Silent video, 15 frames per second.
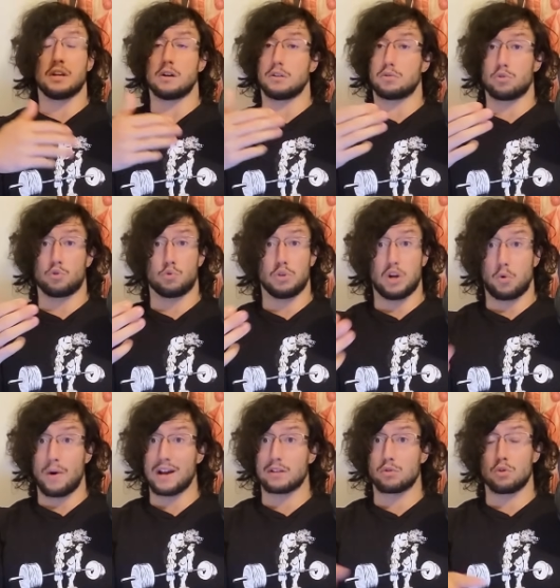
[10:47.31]
they got good
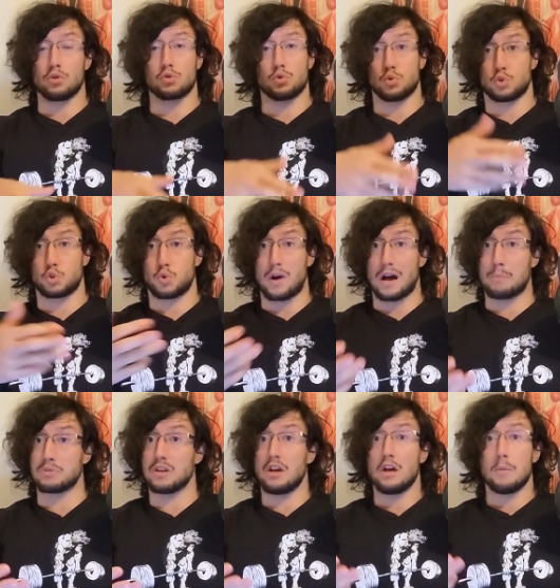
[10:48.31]
erectors, good
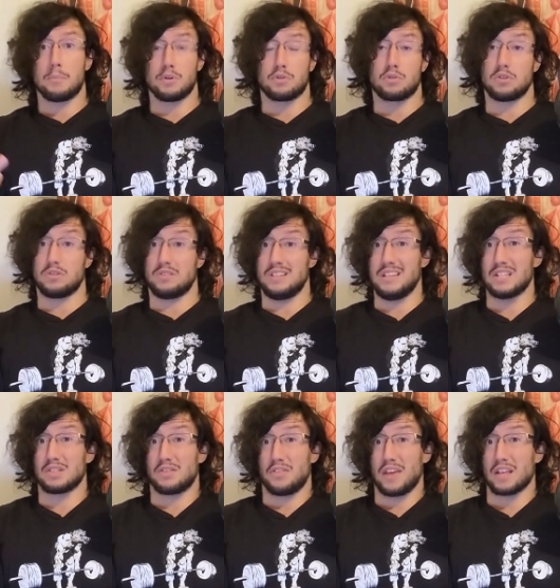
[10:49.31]
traps, but
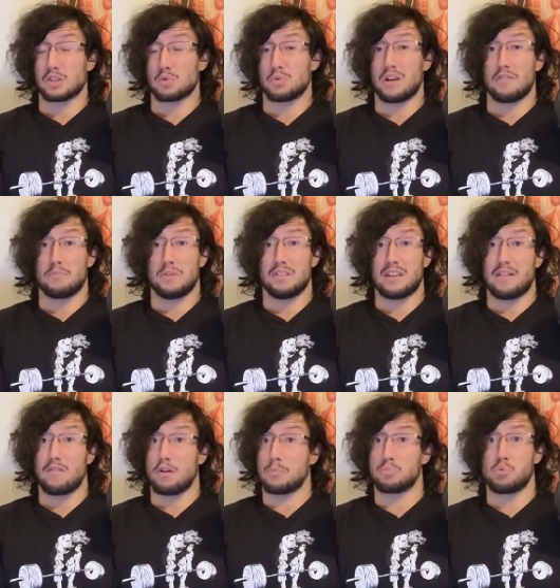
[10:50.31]
these things could have been
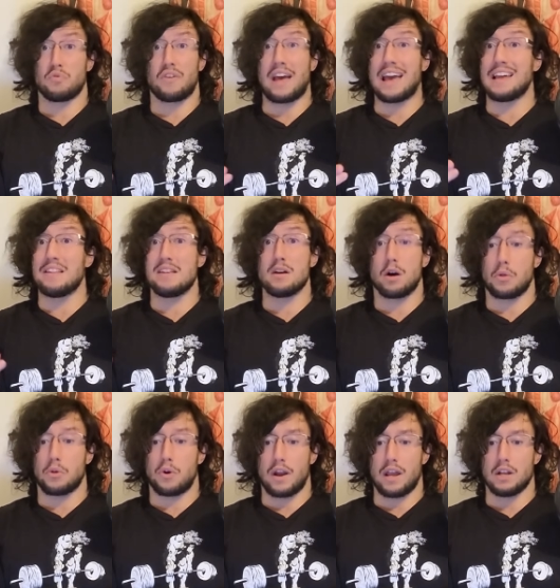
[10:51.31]
developed with any
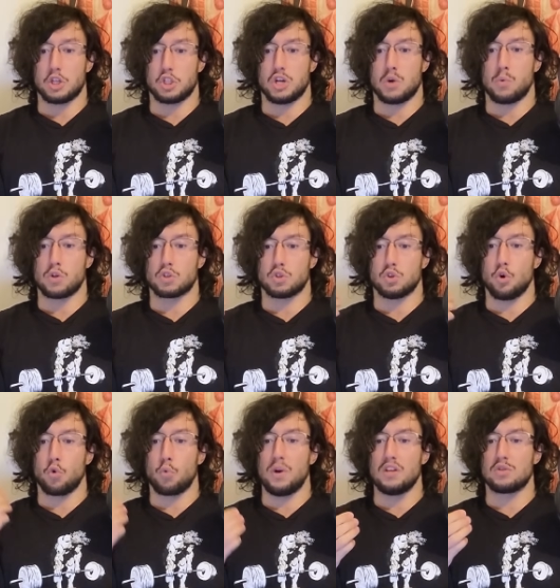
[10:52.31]
other hinge. There was
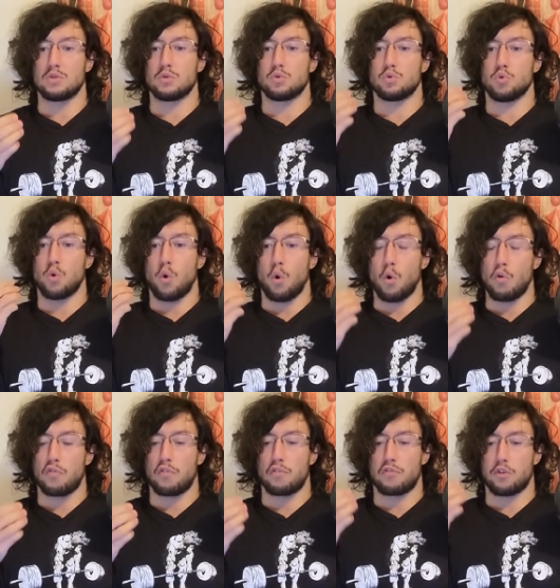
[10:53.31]
no reason to
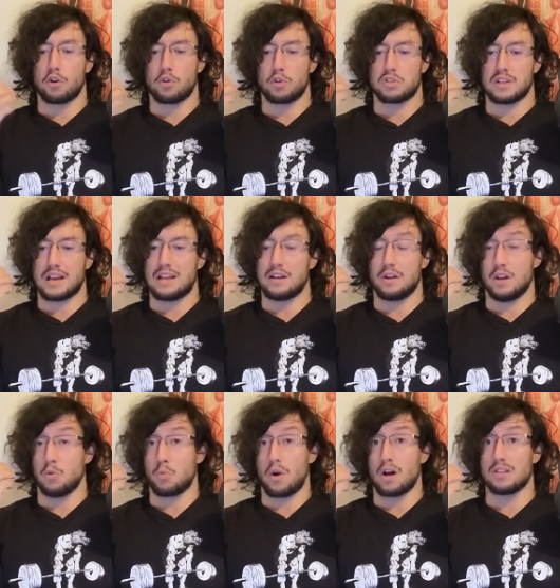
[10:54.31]
overfocus and
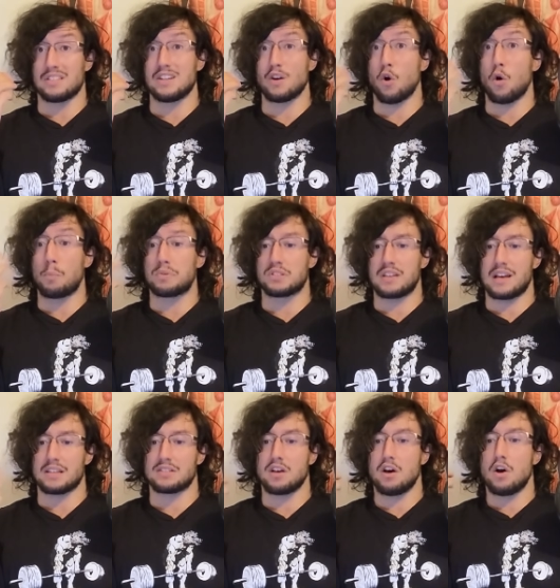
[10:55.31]
in reality
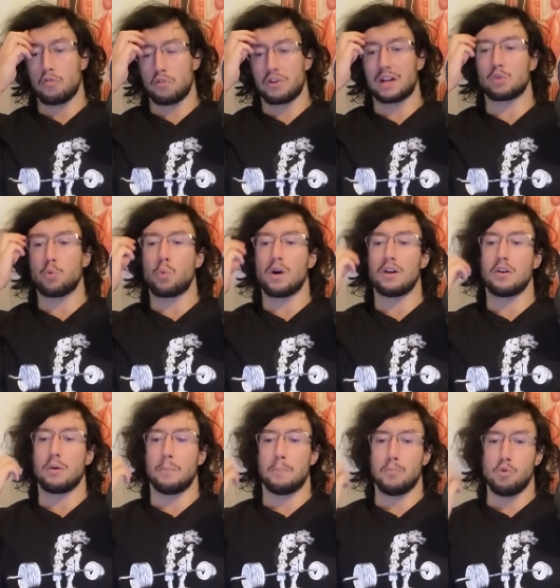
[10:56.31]
obsess over that
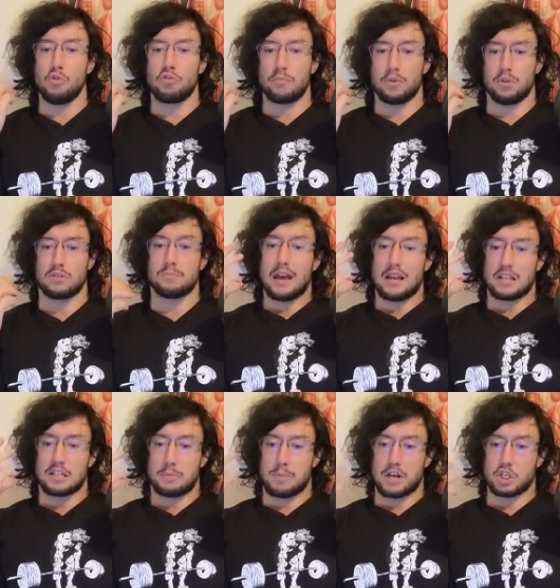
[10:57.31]
one movement,
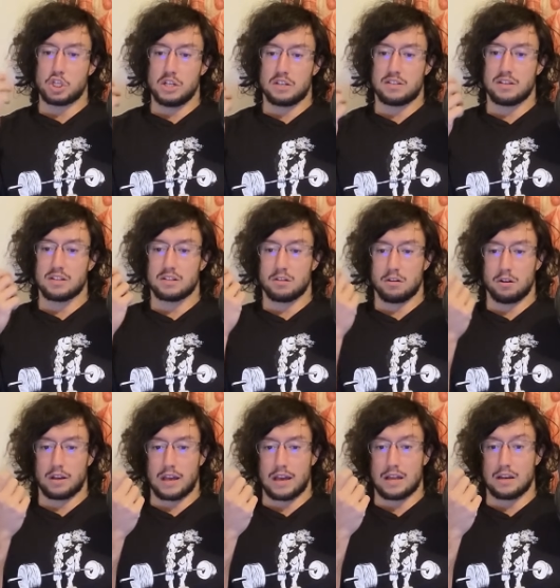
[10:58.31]
especially since,
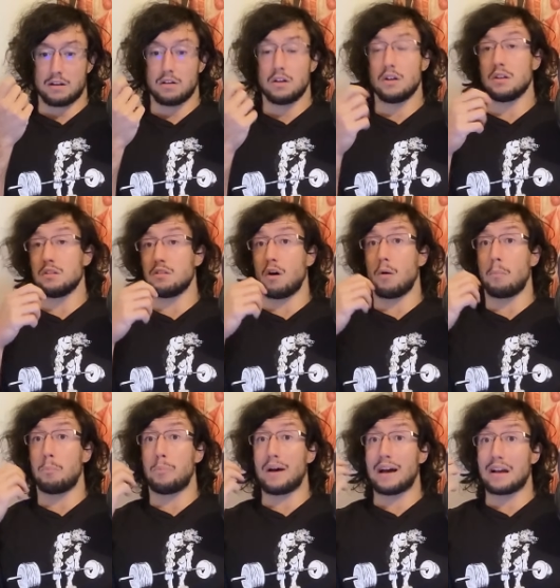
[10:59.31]
again, there are
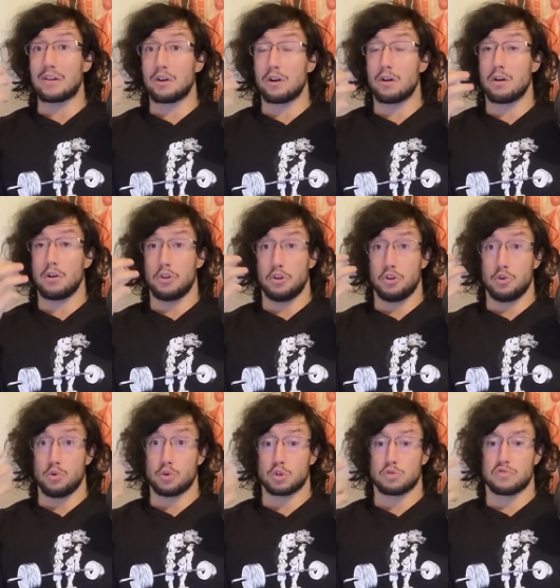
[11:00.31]
better
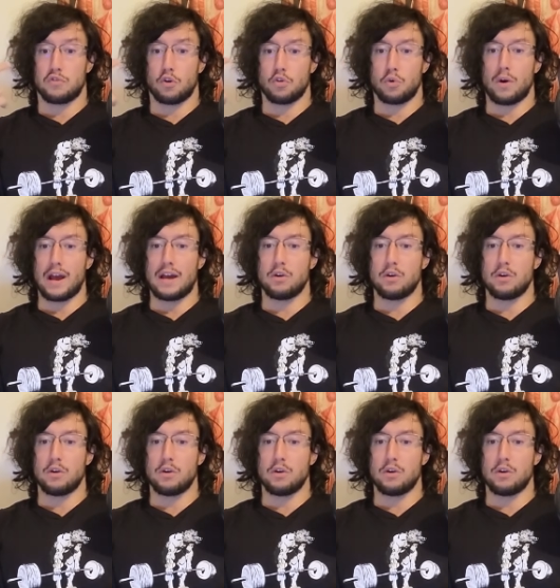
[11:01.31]
use for your